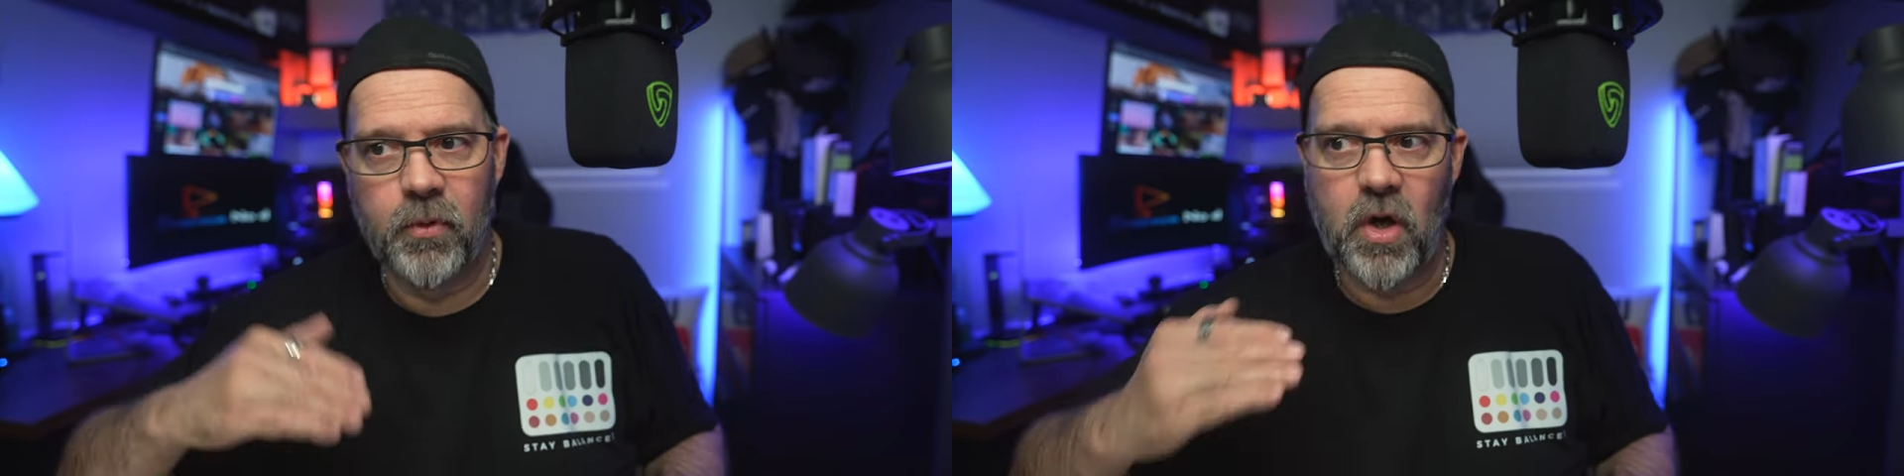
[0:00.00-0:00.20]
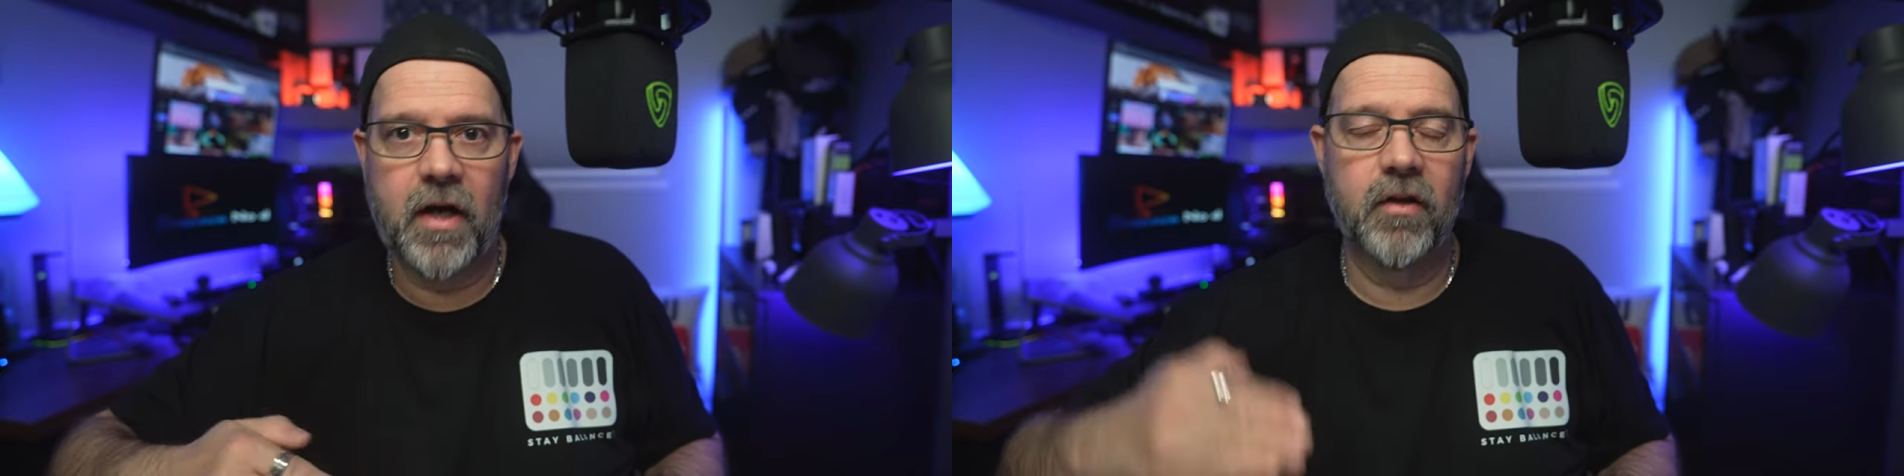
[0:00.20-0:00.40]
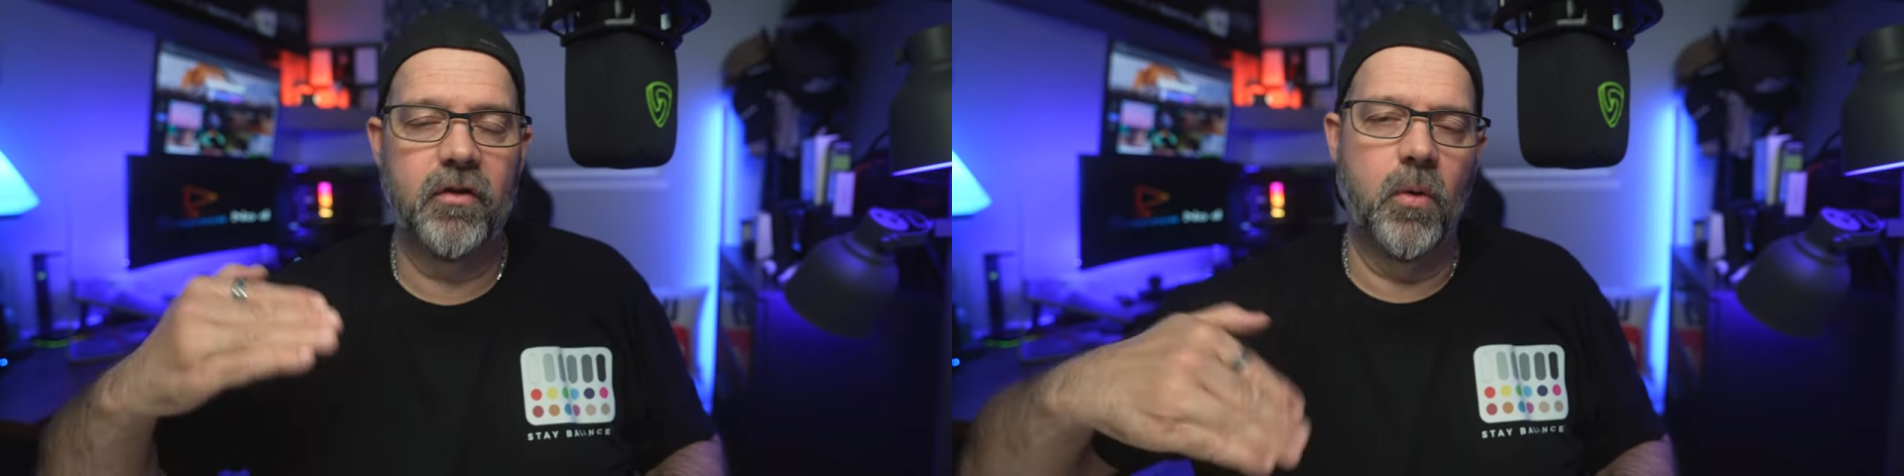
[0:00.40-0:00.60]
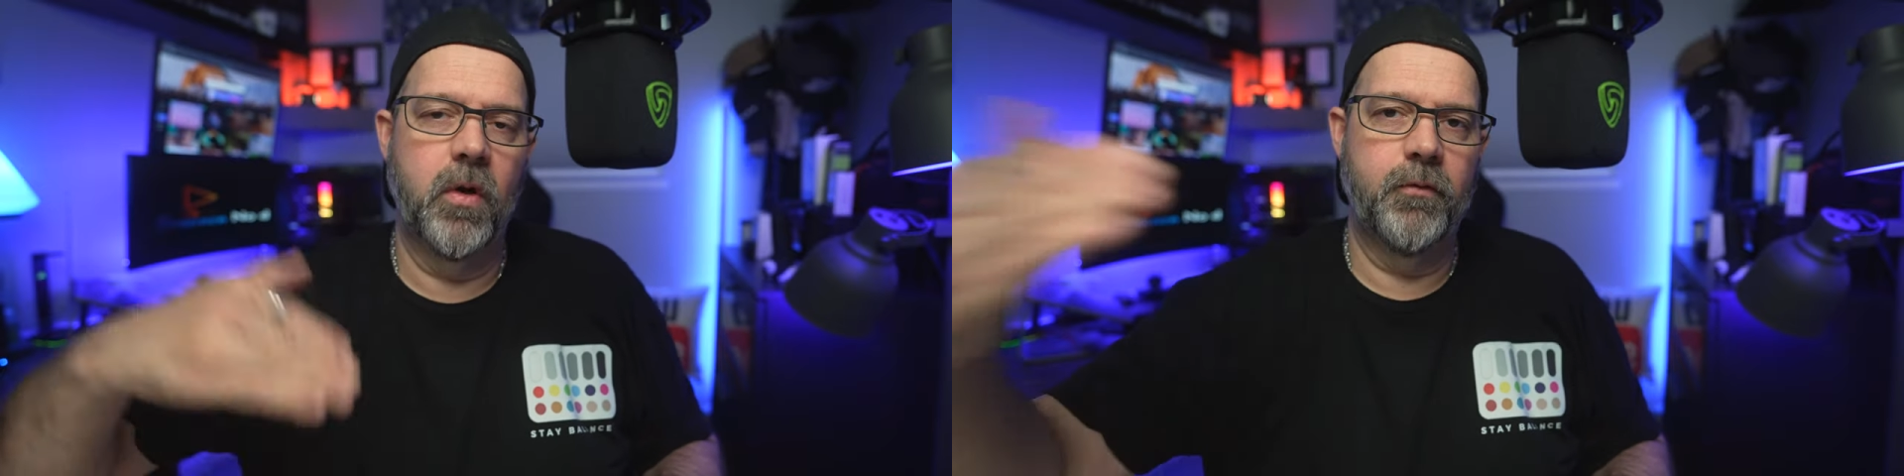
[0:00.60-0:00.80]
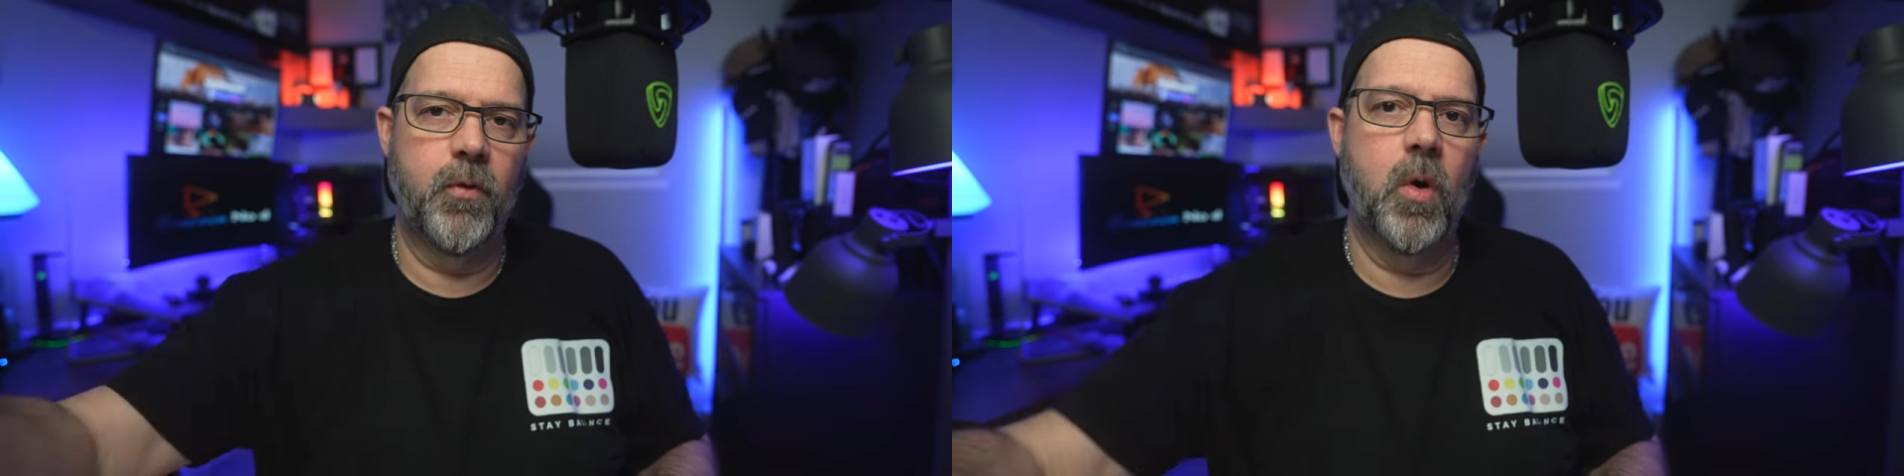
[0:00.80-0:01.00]
products
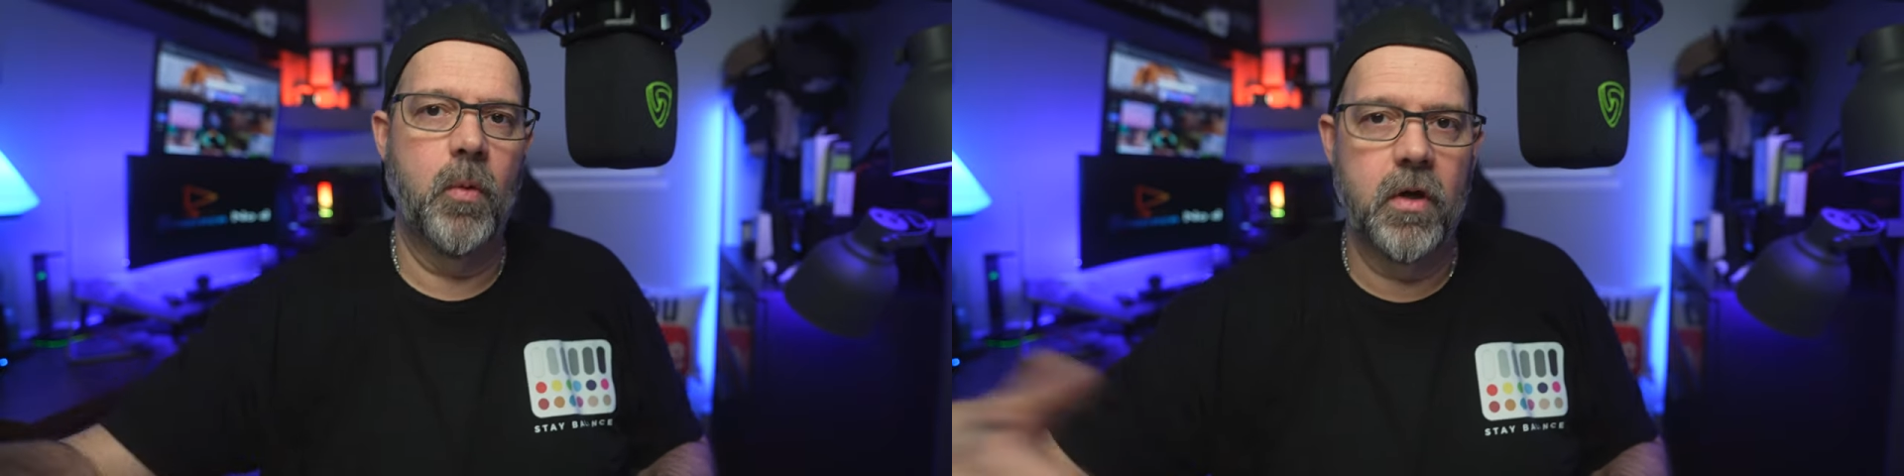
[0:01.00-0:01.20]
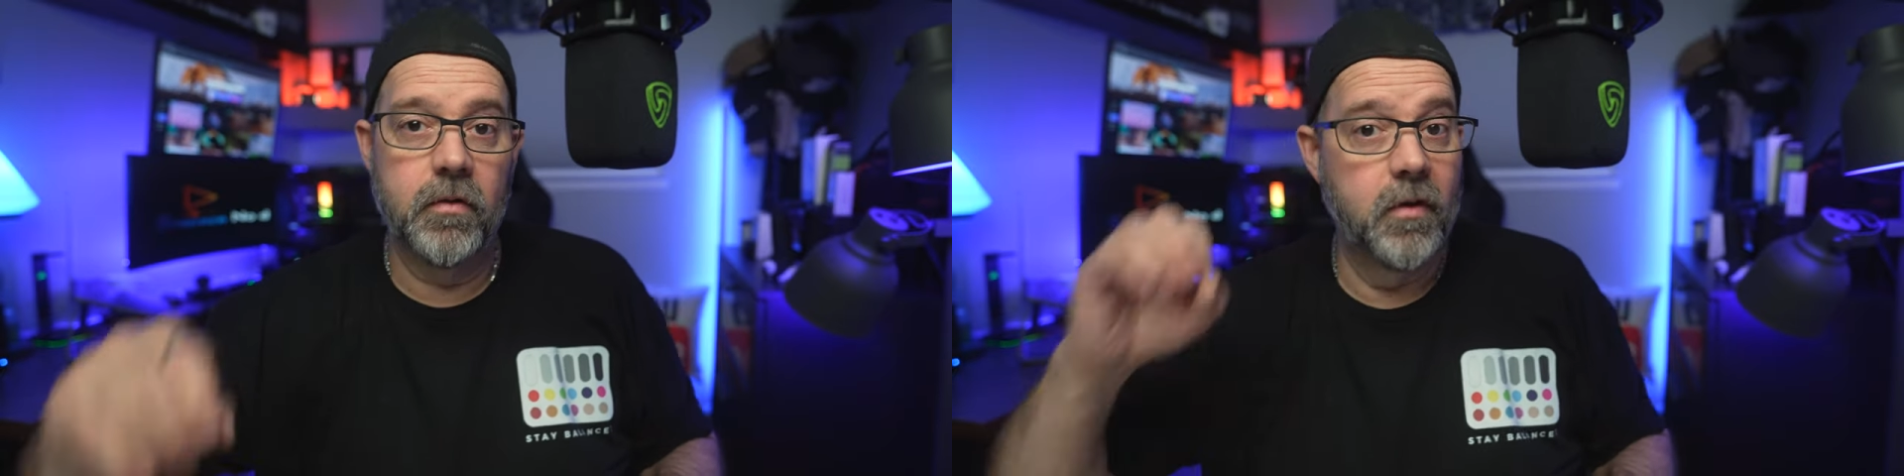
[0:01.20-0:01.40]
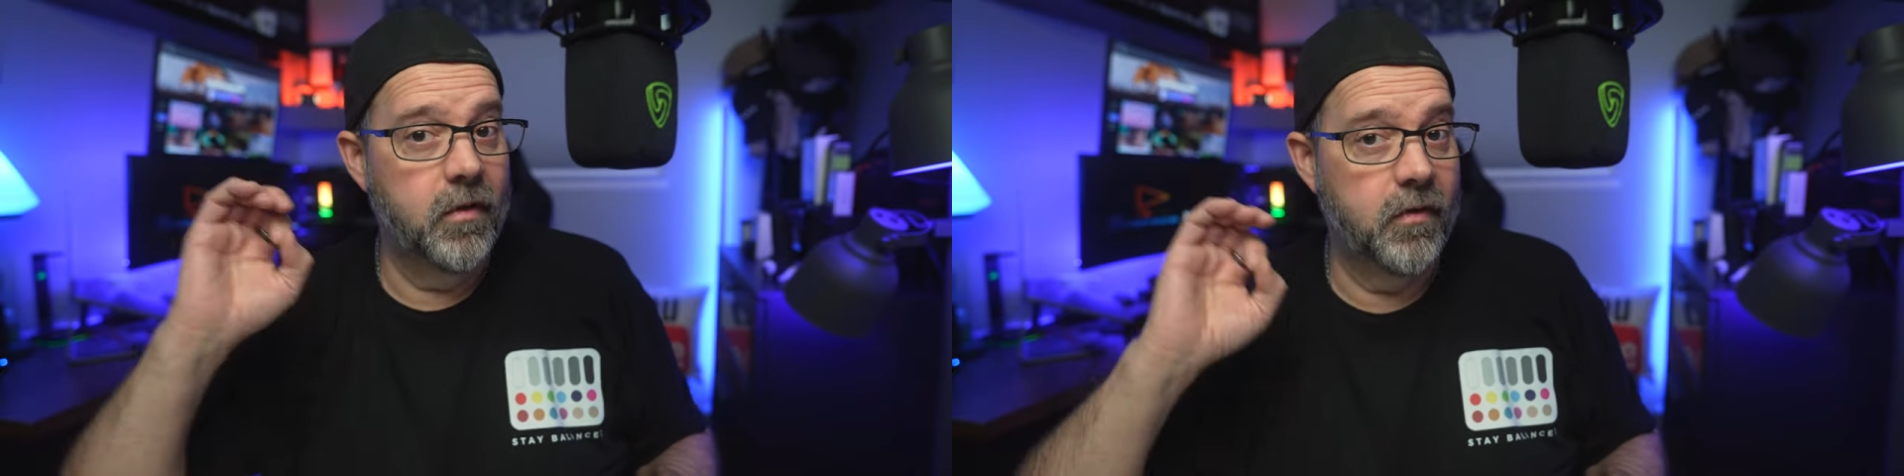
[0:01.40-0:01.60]
going forward.